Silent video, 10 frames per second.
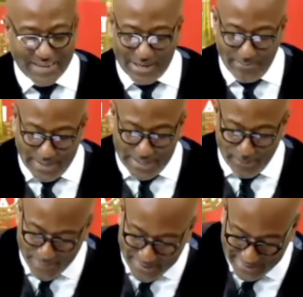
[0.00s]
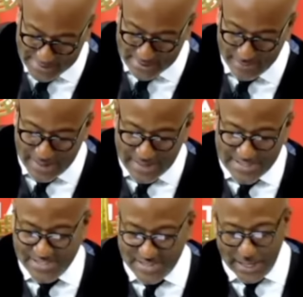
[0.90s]
documented bigot,
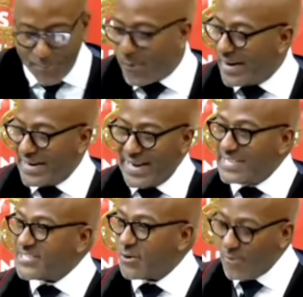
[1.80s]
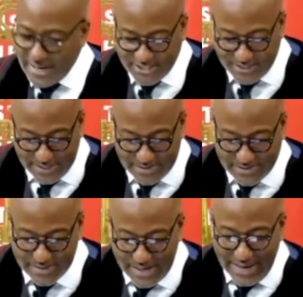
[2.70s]
celebrated
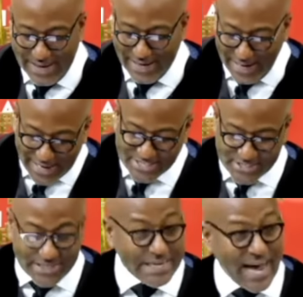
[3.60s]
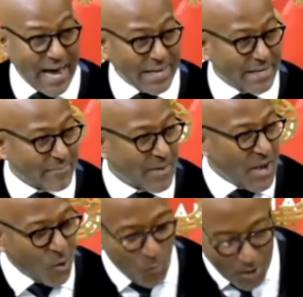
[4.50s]
insurrectionist, election denier,
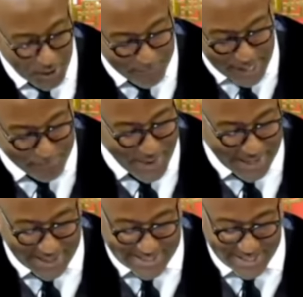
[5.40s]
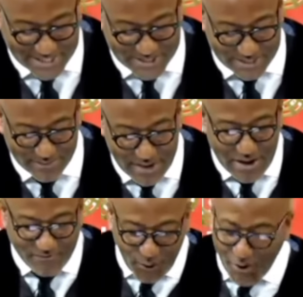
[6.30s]
wannabe politician,
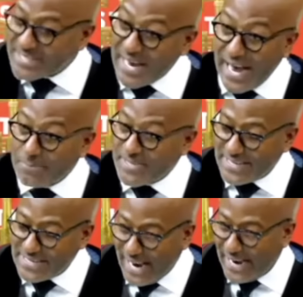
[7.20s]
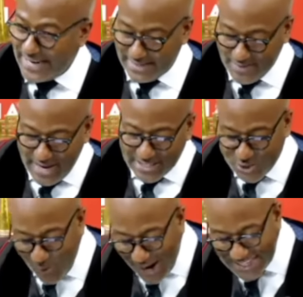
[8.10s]
four times indicted,
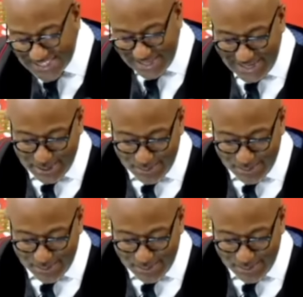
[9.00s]
twice